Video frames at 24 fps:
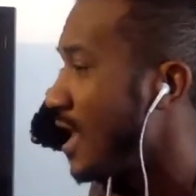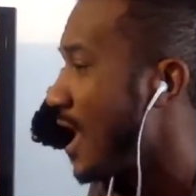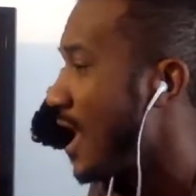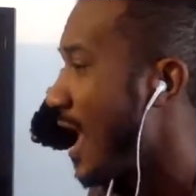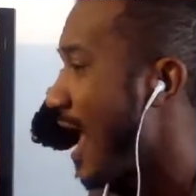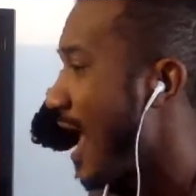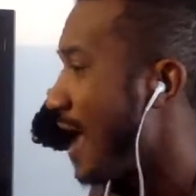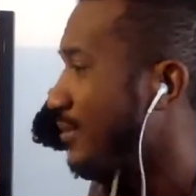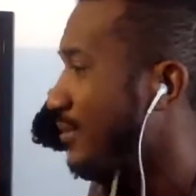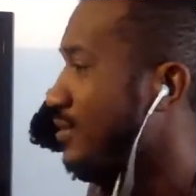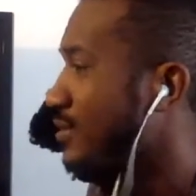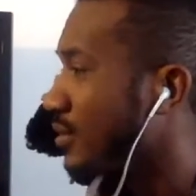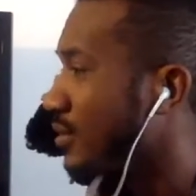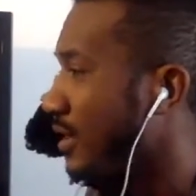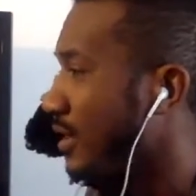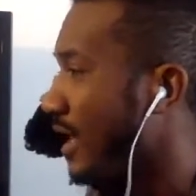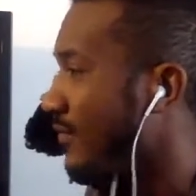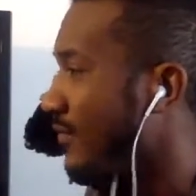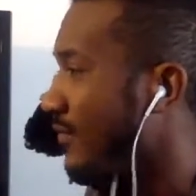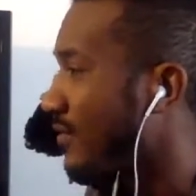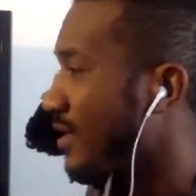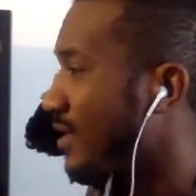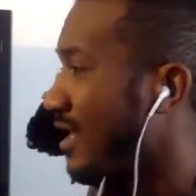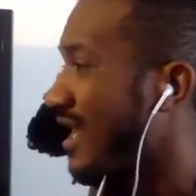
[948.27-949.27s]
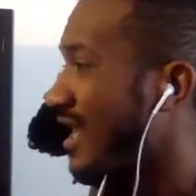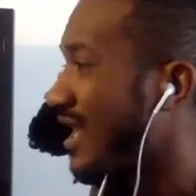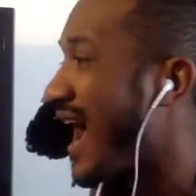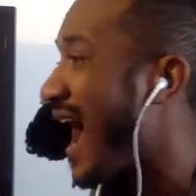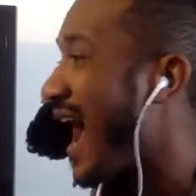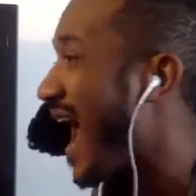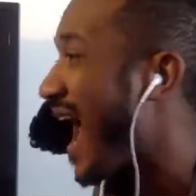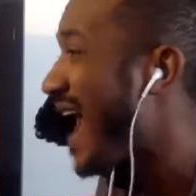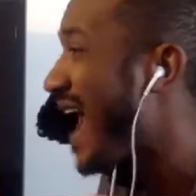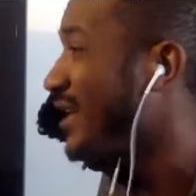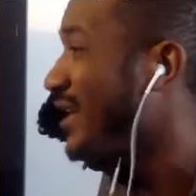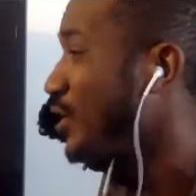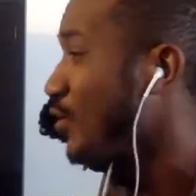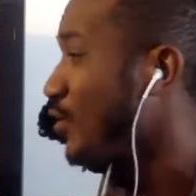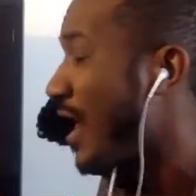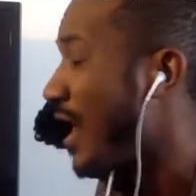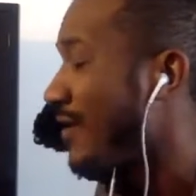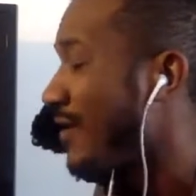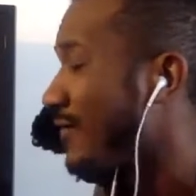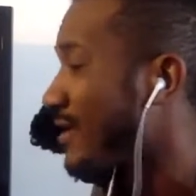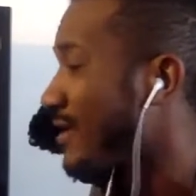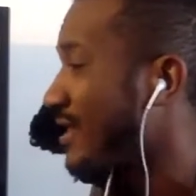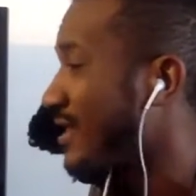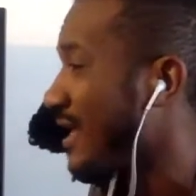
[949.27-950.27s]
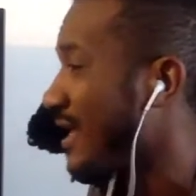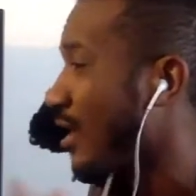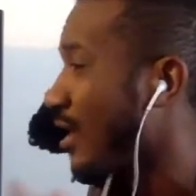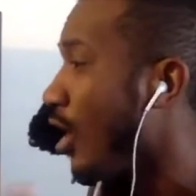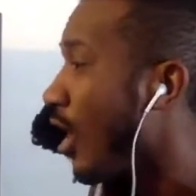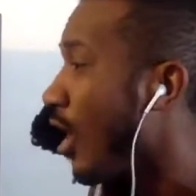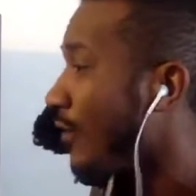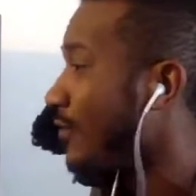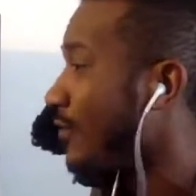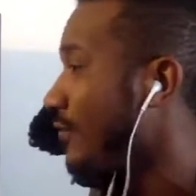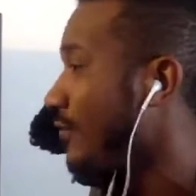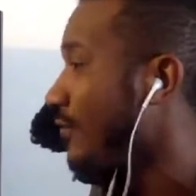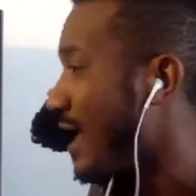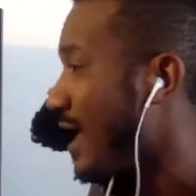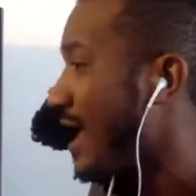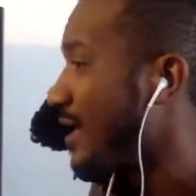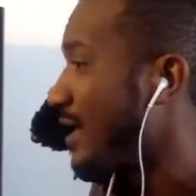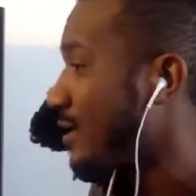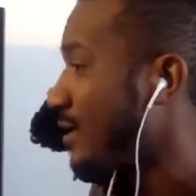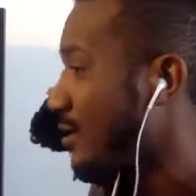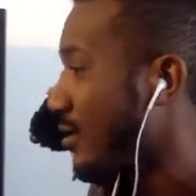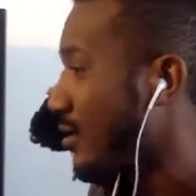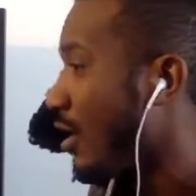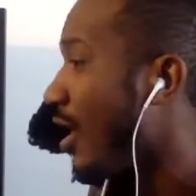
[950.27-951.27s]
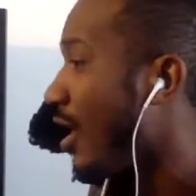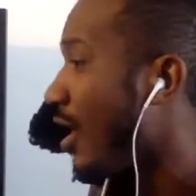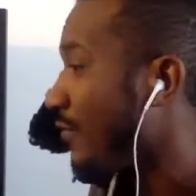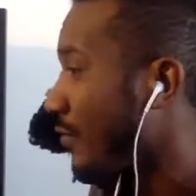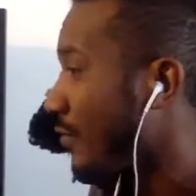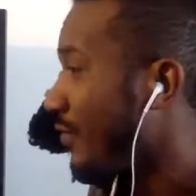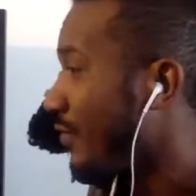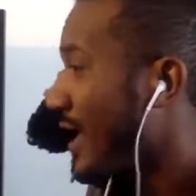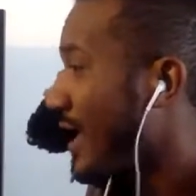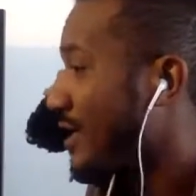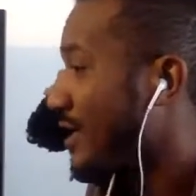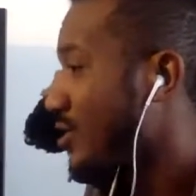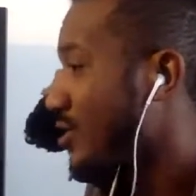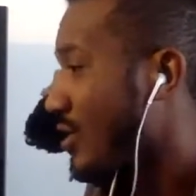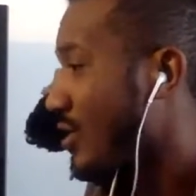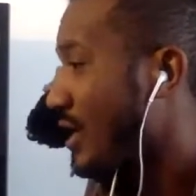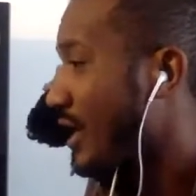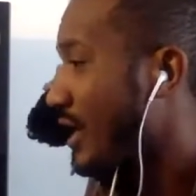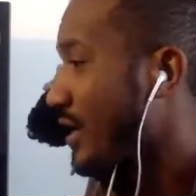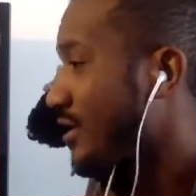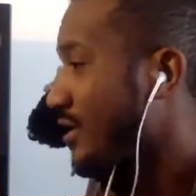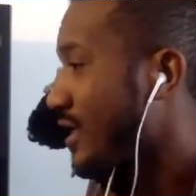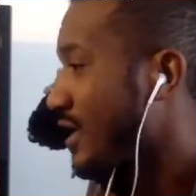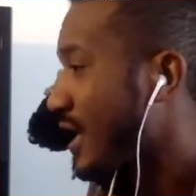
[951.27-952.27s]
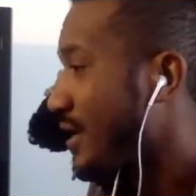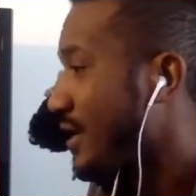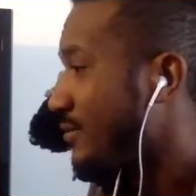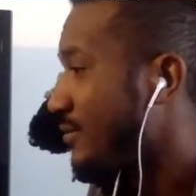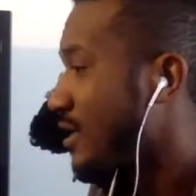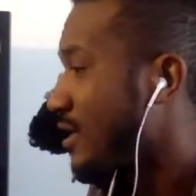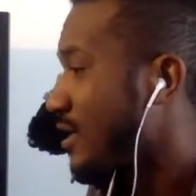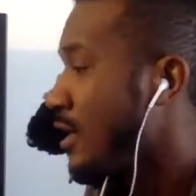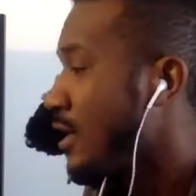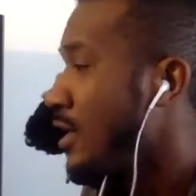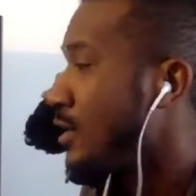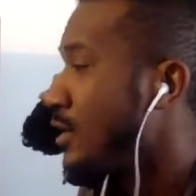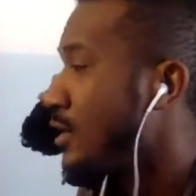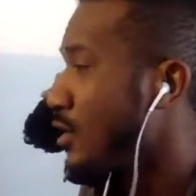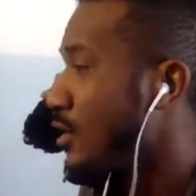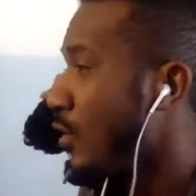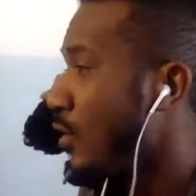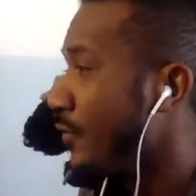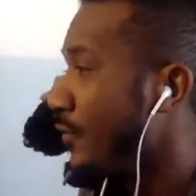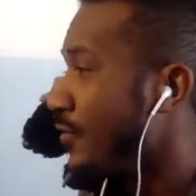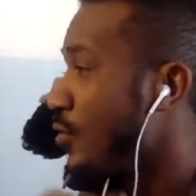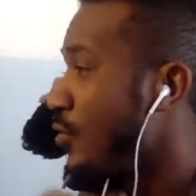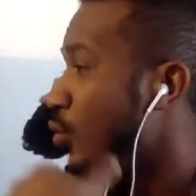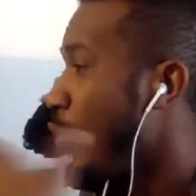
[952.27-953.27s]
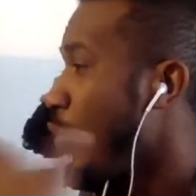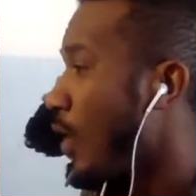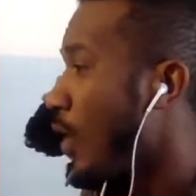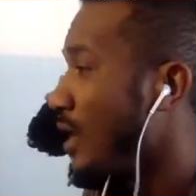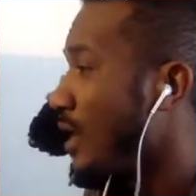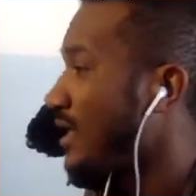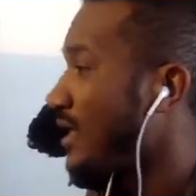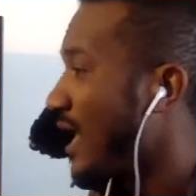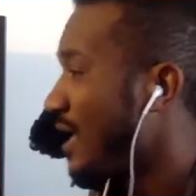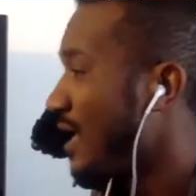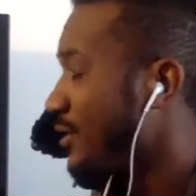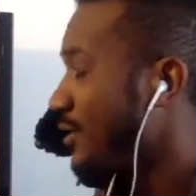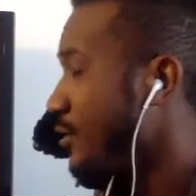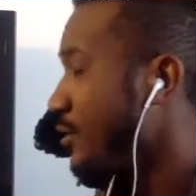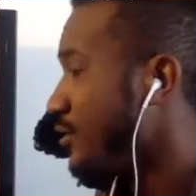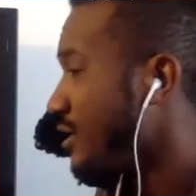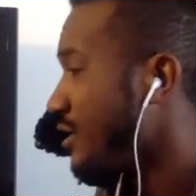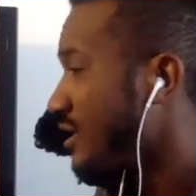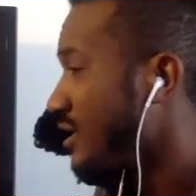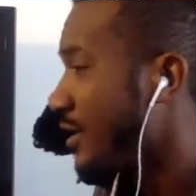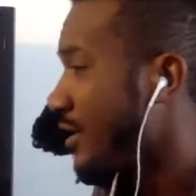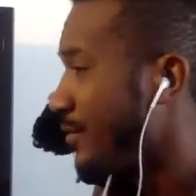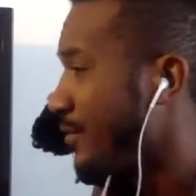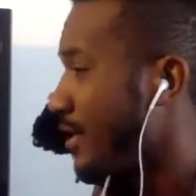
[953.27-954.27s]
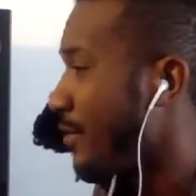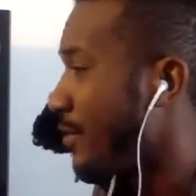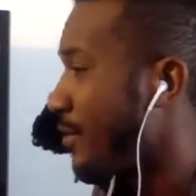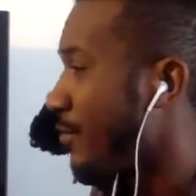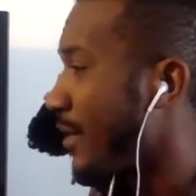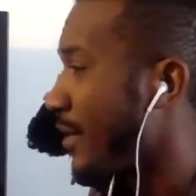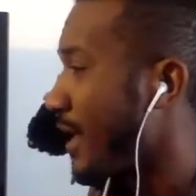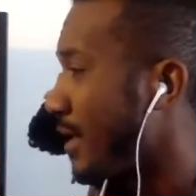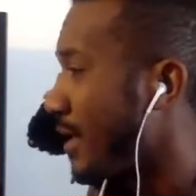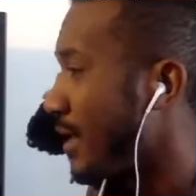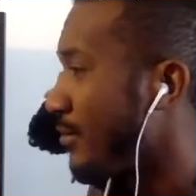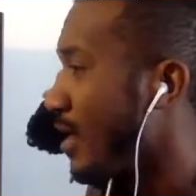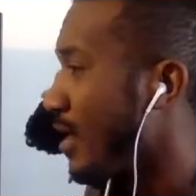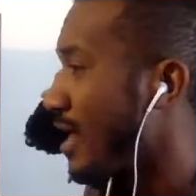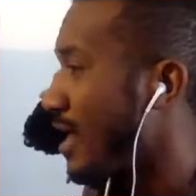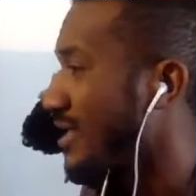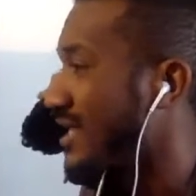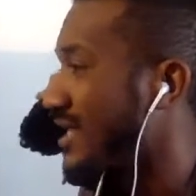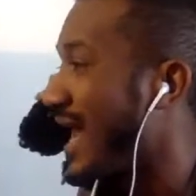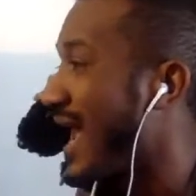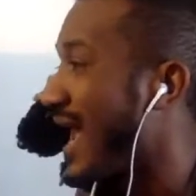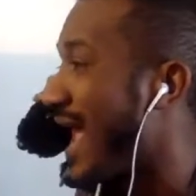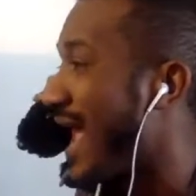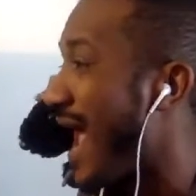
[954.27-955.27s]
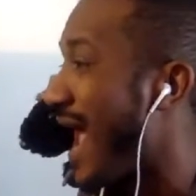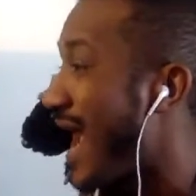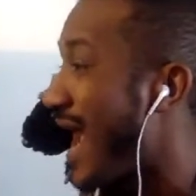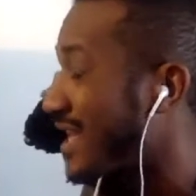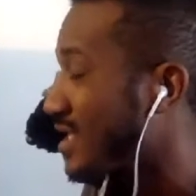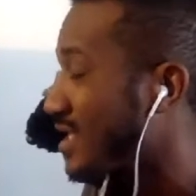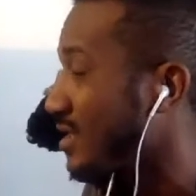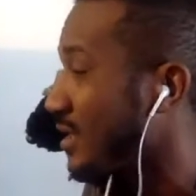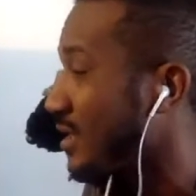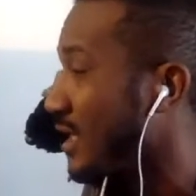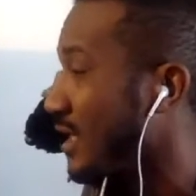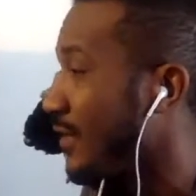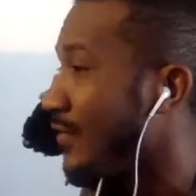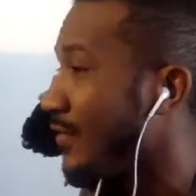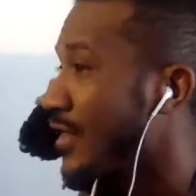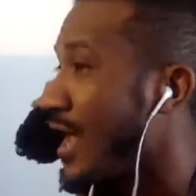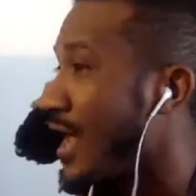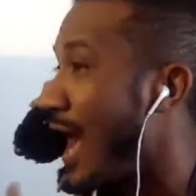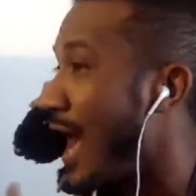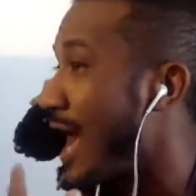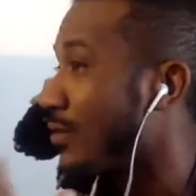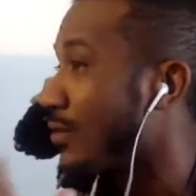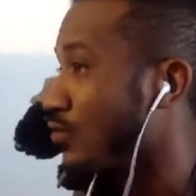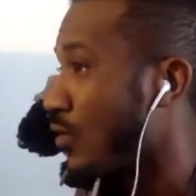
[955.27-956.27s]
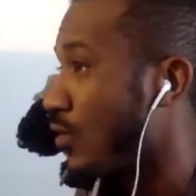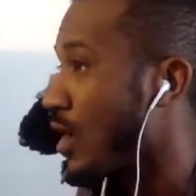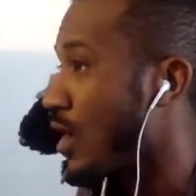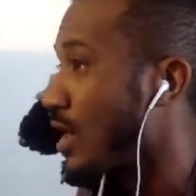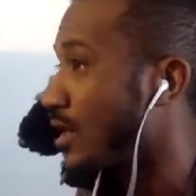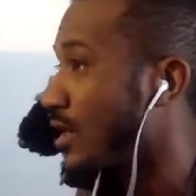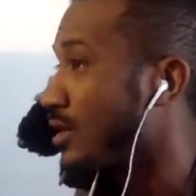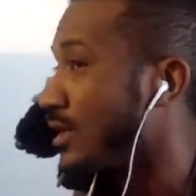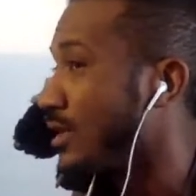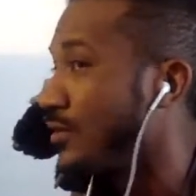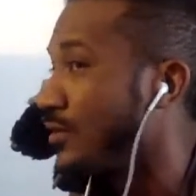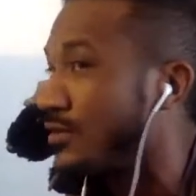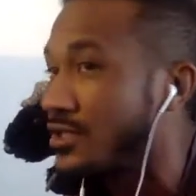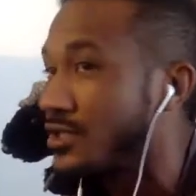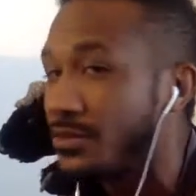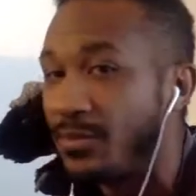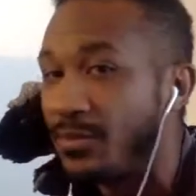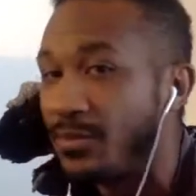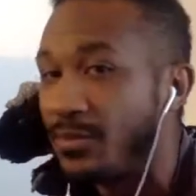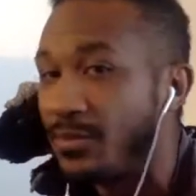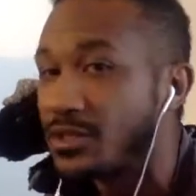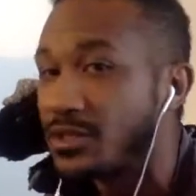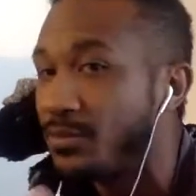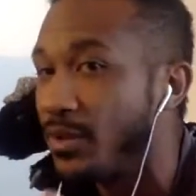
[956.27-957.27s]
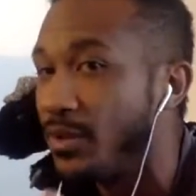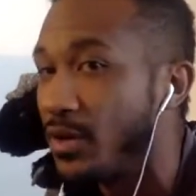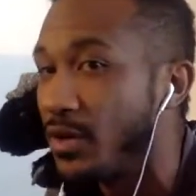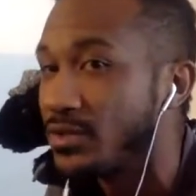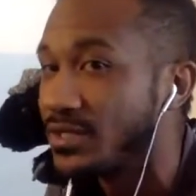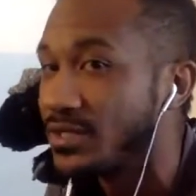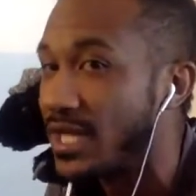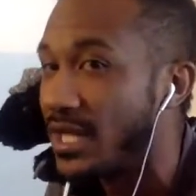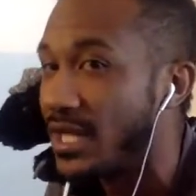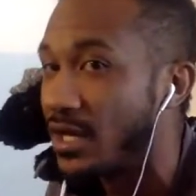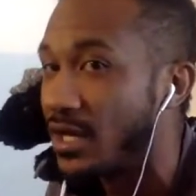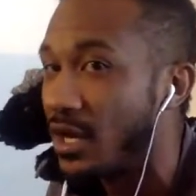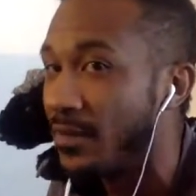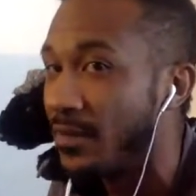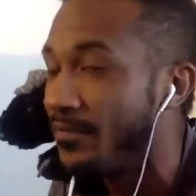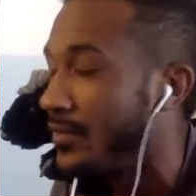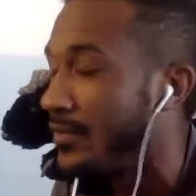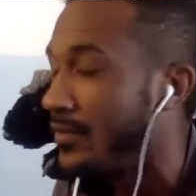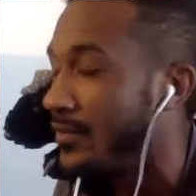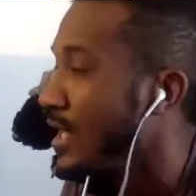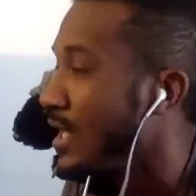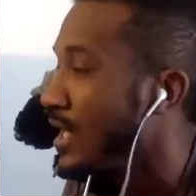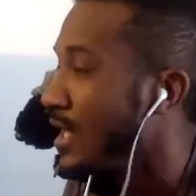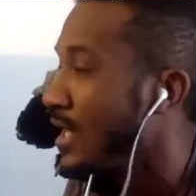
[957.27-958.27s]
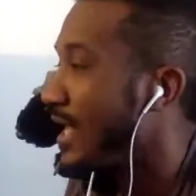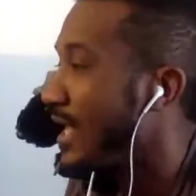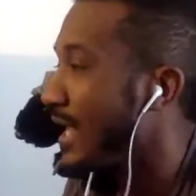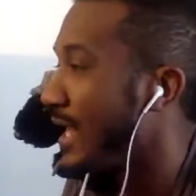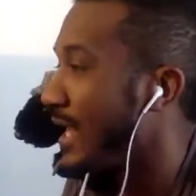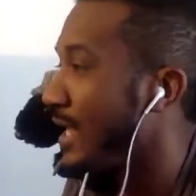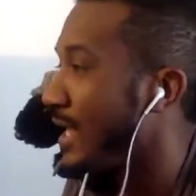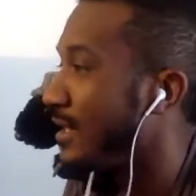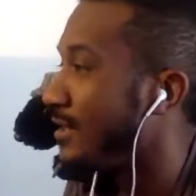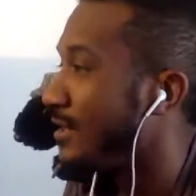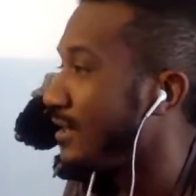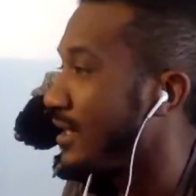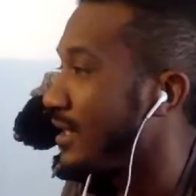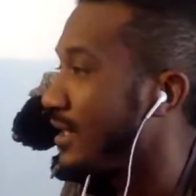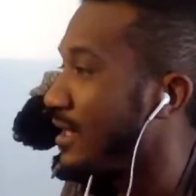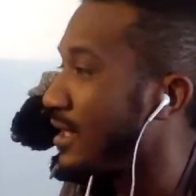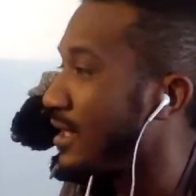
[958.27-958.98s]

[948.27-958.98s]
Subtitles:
absolutely everything. I do everything off of that training, James. So if you want that, dude, just hit me up in my inbox. I actually, ironically, was supposed to post that up in the